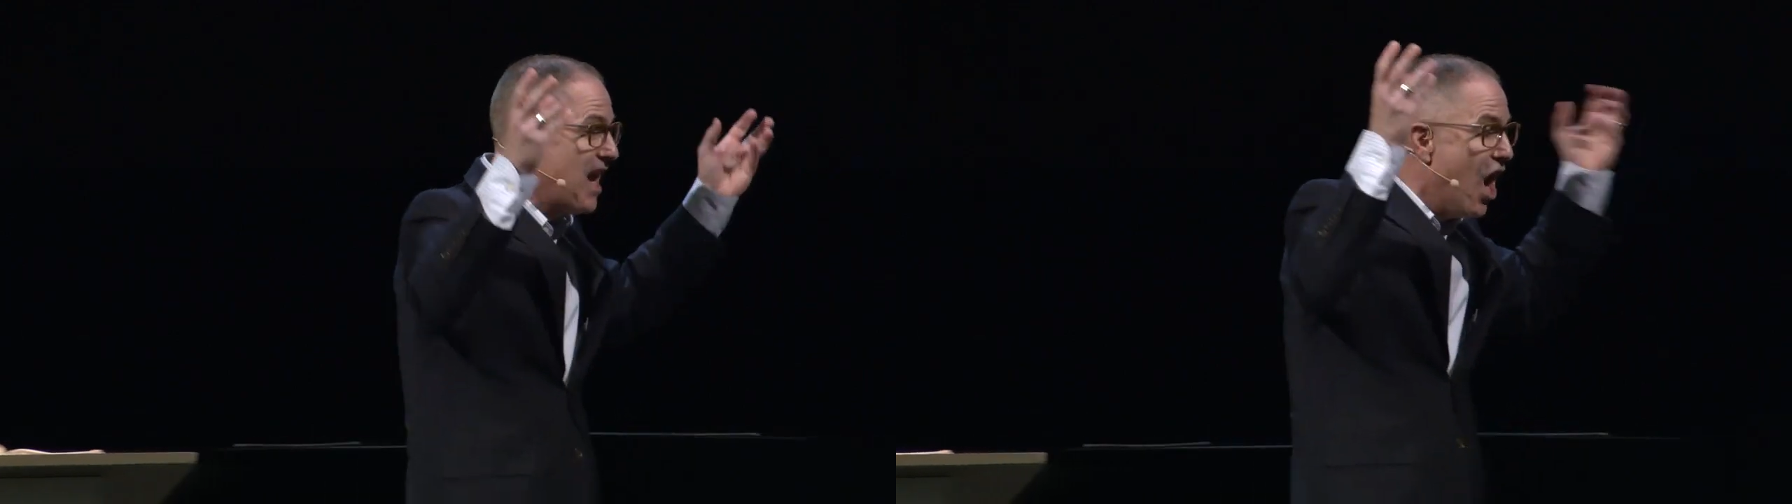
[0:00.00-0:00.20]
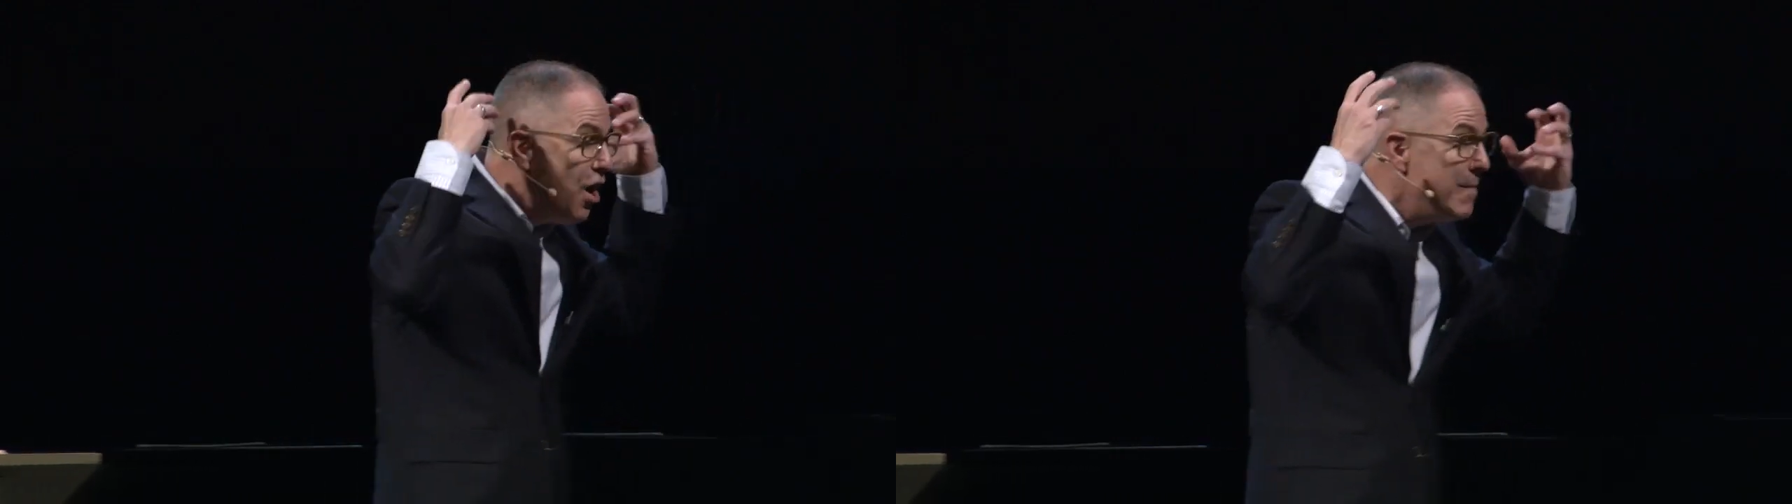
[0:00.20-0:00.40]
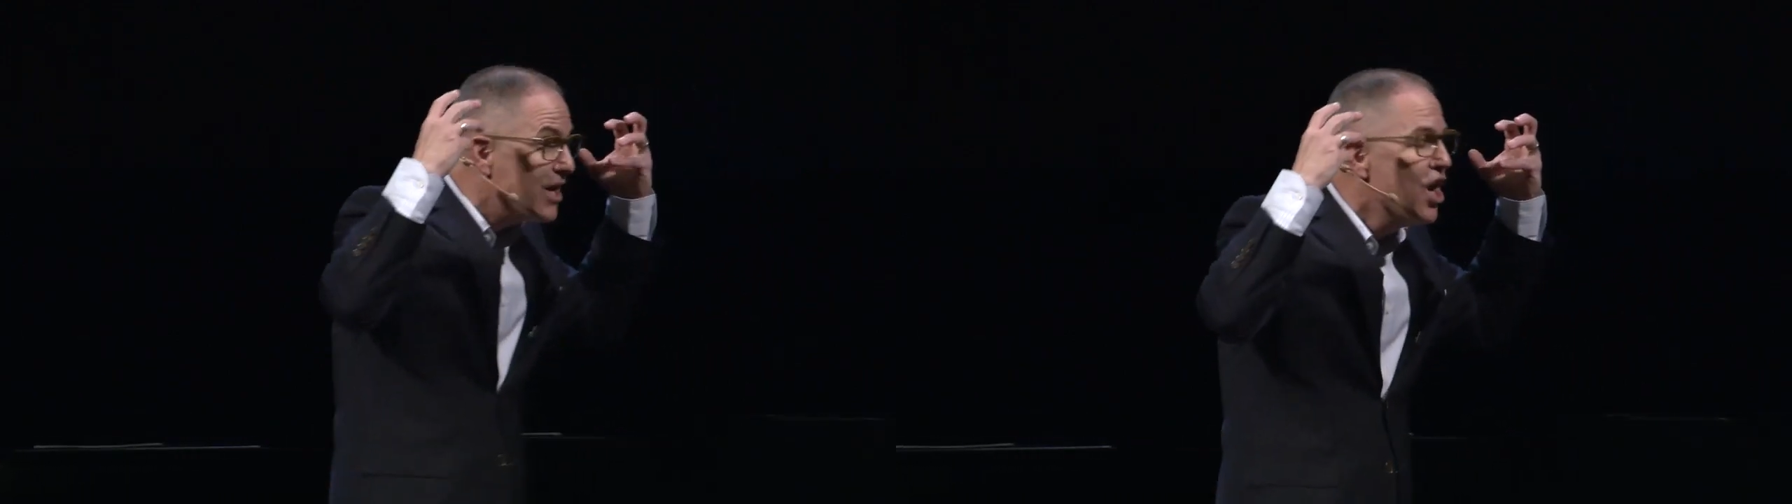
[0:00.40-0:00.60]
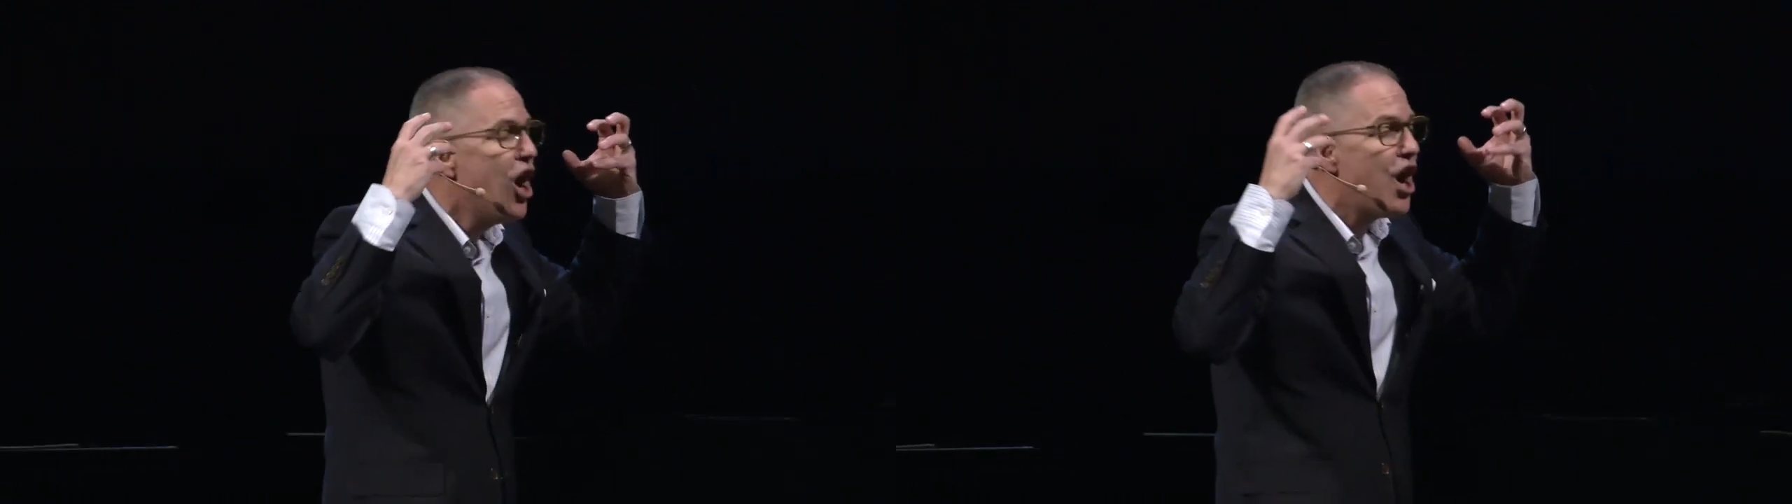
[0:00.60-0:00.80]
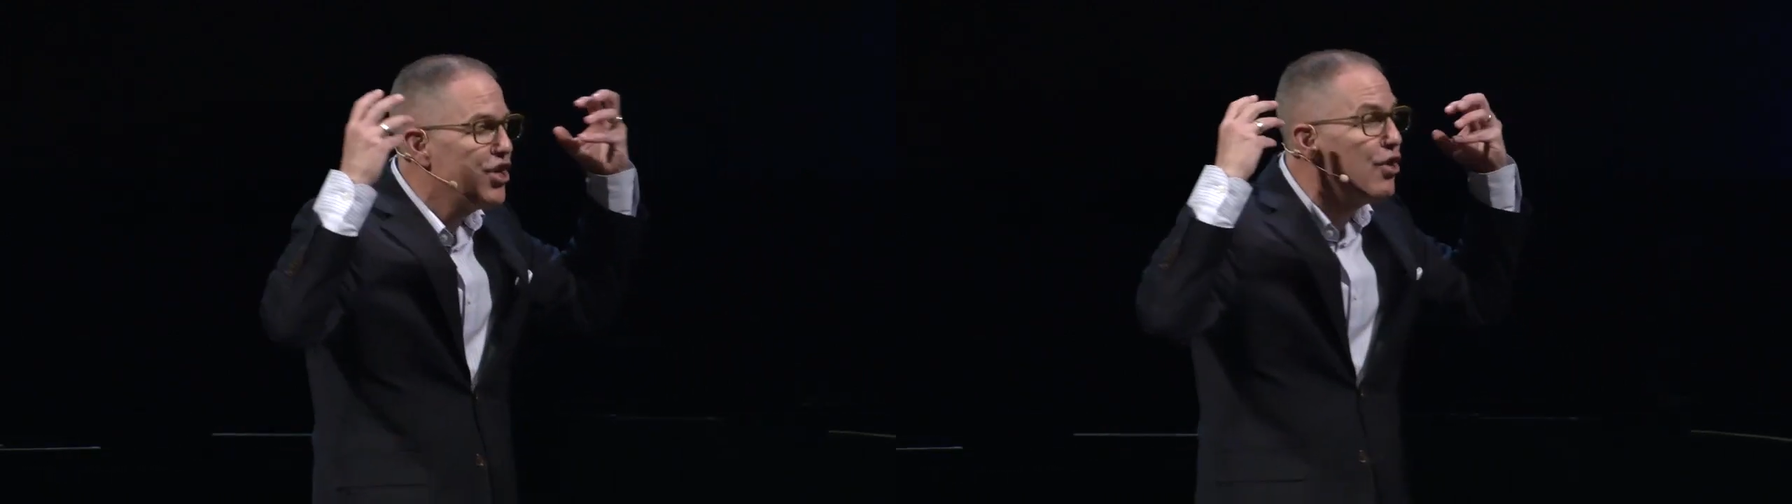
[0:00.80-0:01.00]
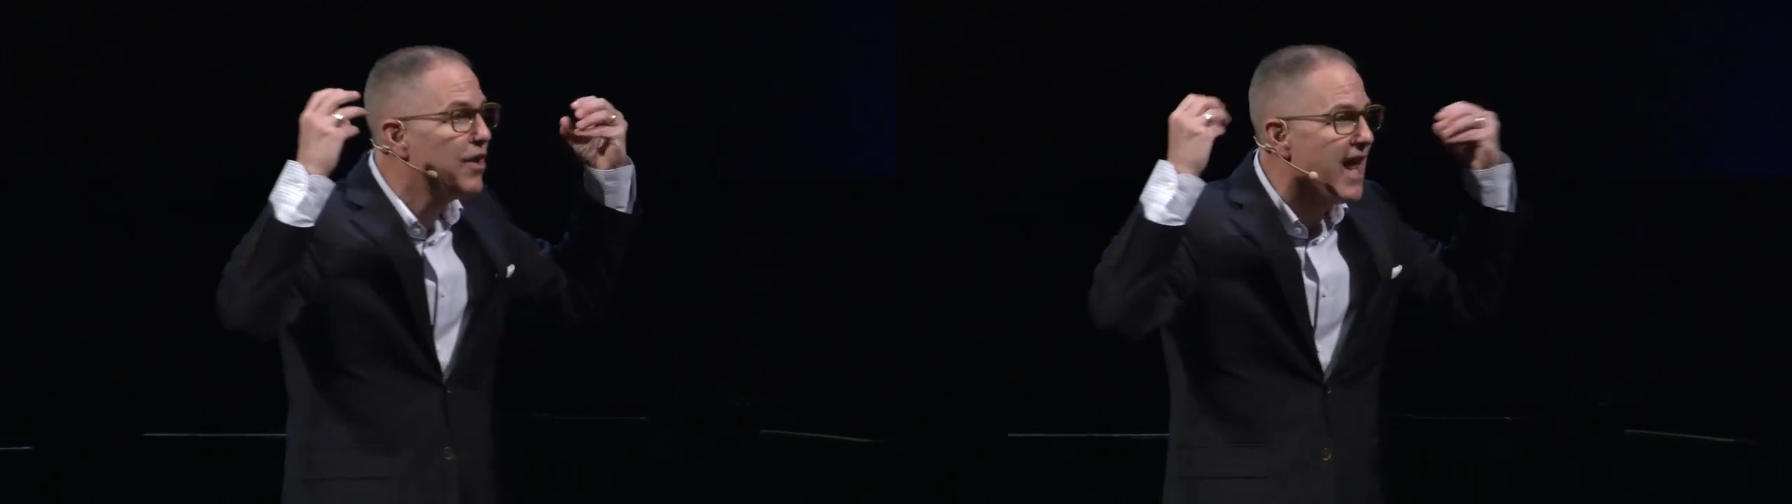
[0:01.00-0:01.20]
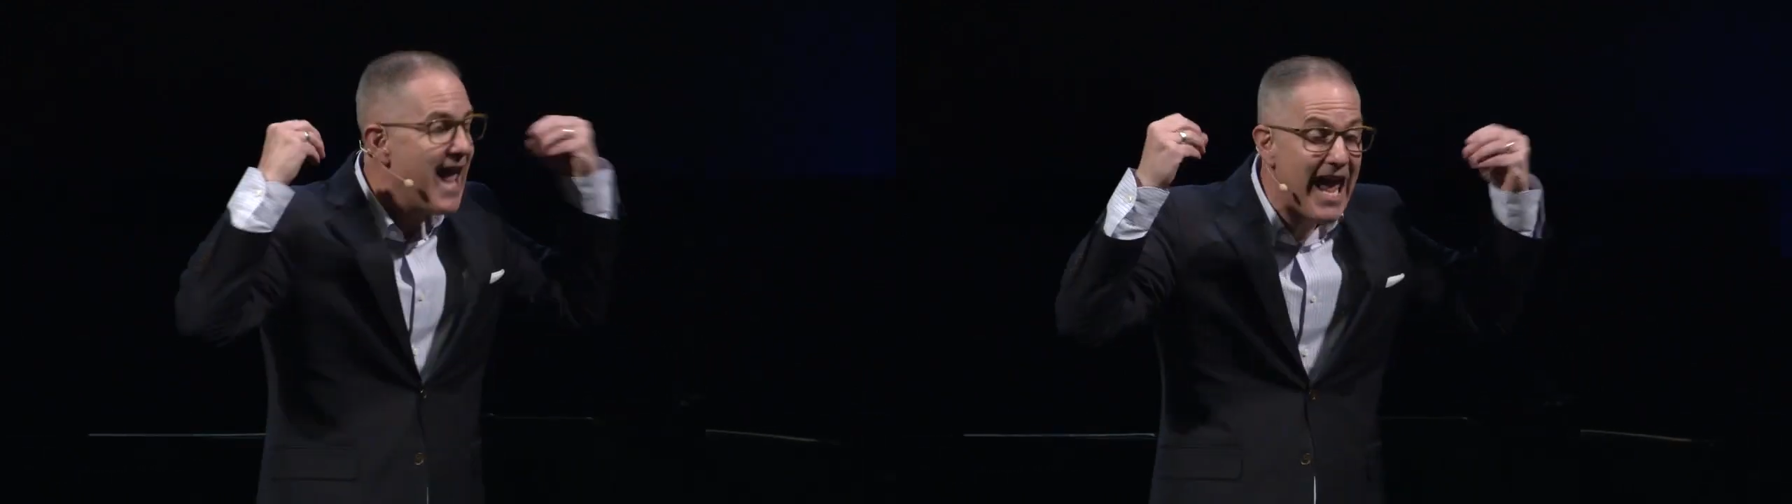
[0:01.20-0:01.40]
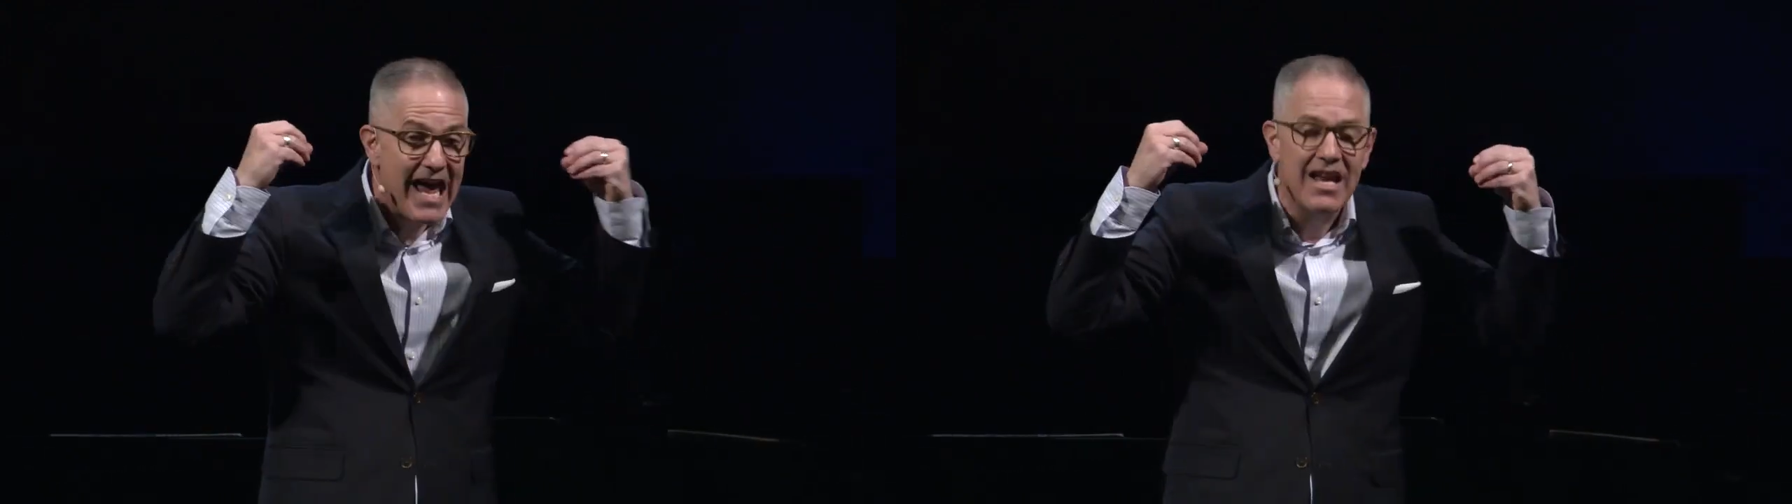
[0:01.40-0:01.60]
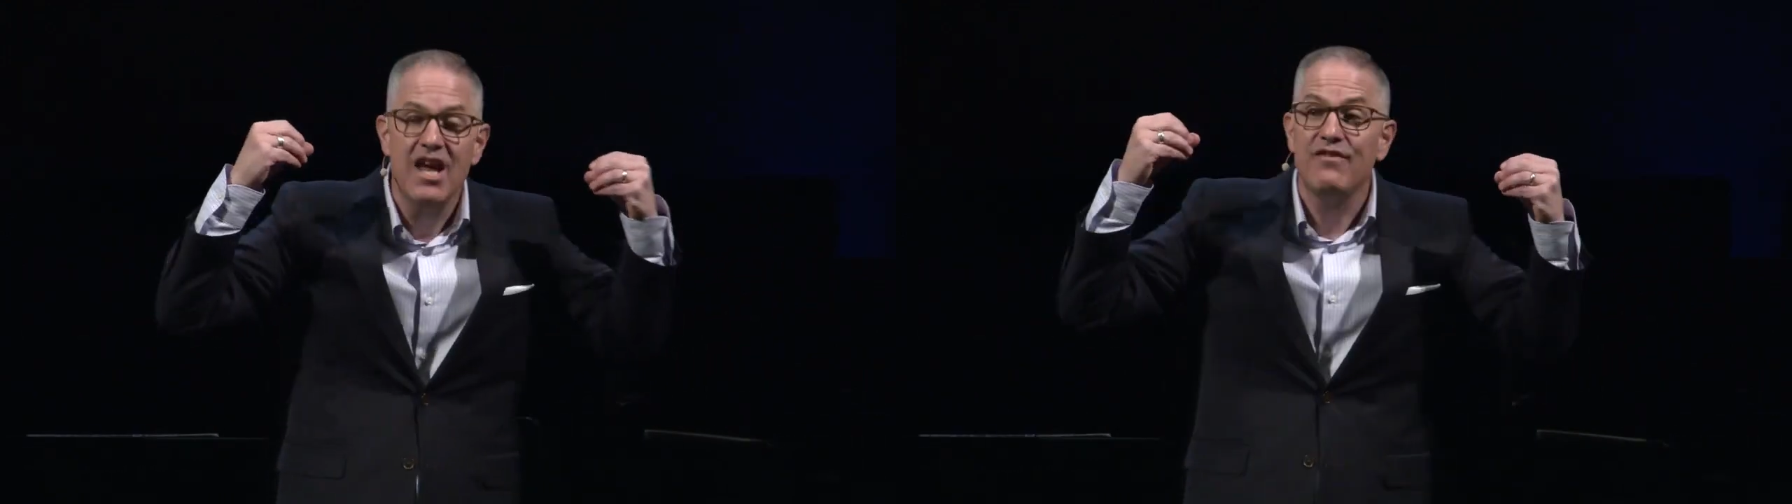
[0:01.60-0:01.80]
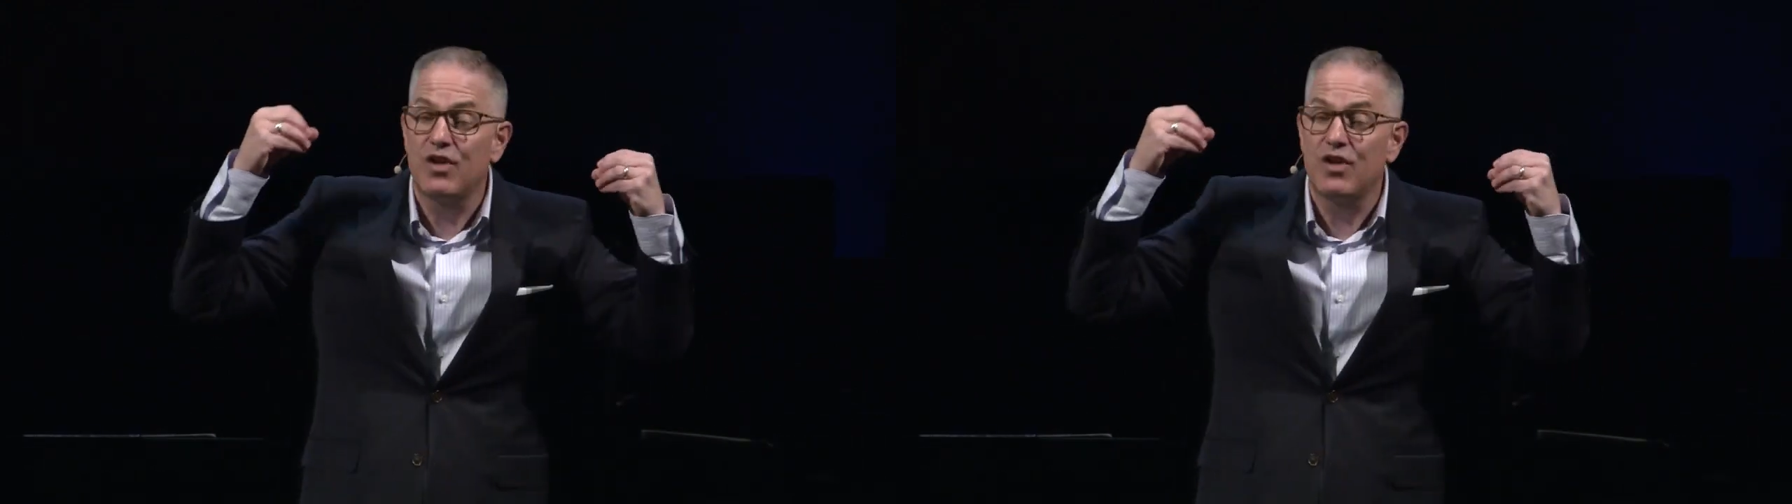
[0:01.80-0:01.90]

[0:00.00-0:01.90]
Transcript: helmet on your head